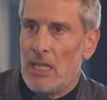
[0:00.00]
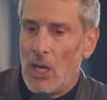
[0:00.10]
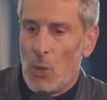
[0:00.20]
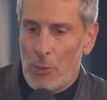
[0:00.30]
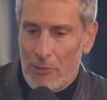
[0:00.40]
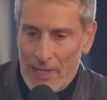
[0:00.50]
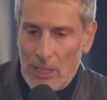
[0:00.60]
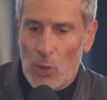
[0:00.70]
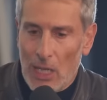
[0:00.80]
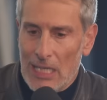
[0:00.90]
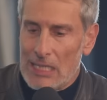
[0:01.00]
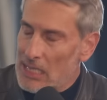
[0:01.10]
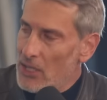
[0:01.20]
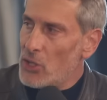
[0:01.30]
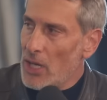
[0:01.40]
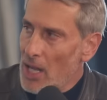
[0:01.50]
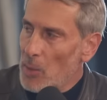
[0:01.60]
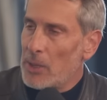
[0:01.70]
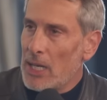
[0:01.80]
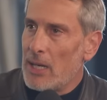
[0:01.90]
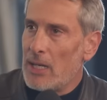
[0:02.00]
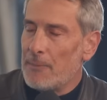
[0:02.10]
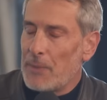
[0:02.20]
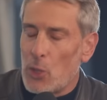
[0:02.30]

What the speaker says: You know, that realization helped a lot of...